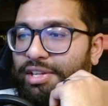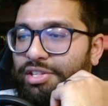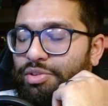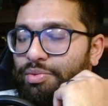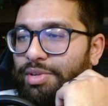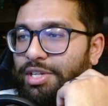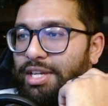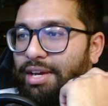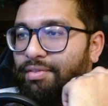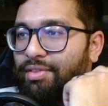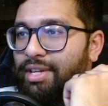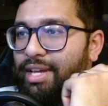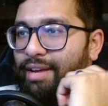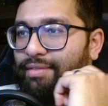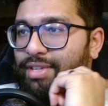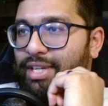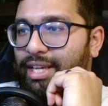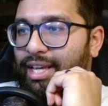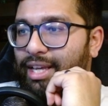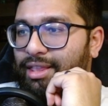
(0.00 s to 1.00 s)
So we definitely have
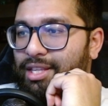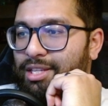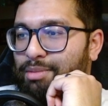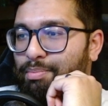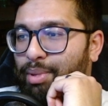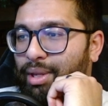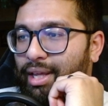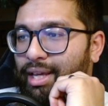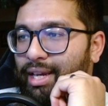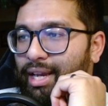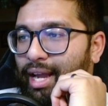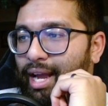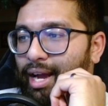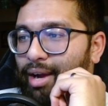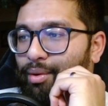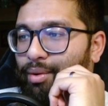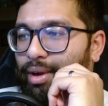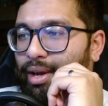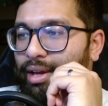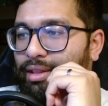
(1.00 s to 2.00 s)
to get this plating
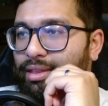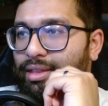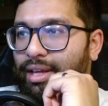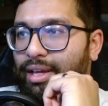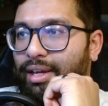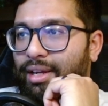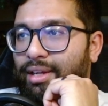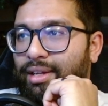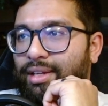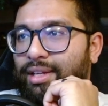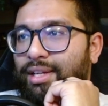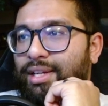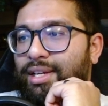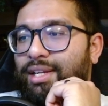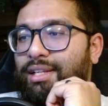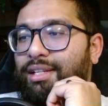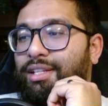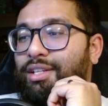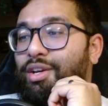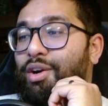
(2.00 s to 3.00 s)
out, I think.
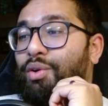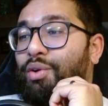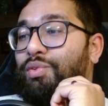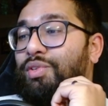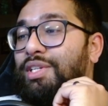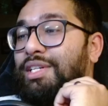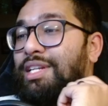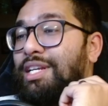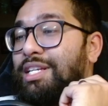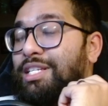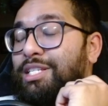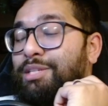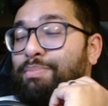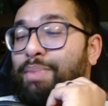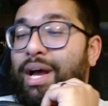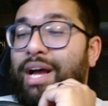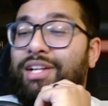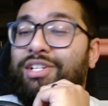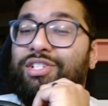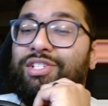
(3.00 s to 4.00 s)
Yo,
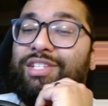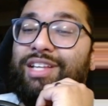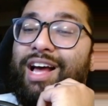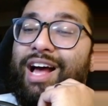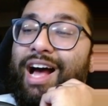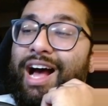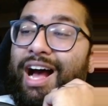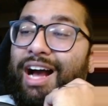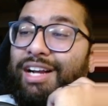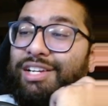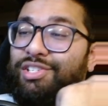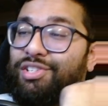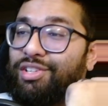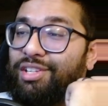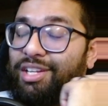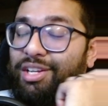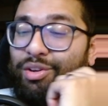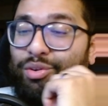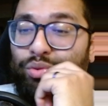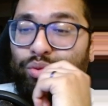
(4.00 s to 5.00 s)
Dispatch is
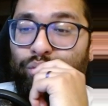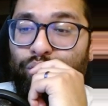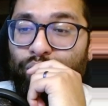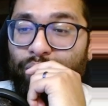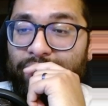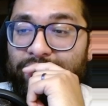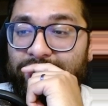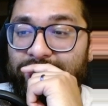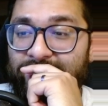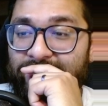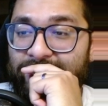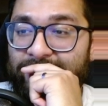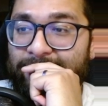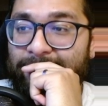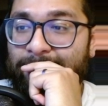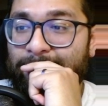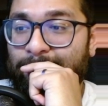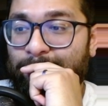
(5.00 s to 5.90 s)
actually crazy.